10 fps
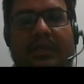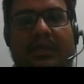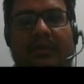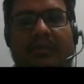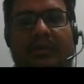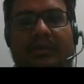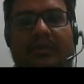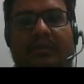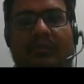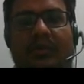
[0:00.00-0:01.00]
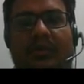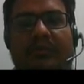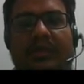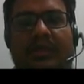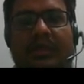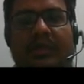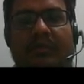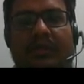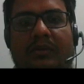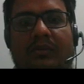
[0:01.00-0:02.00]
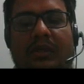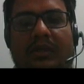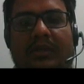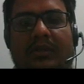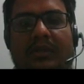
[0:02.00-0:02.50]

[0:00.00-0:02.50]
numbers with mod beta equal to 1,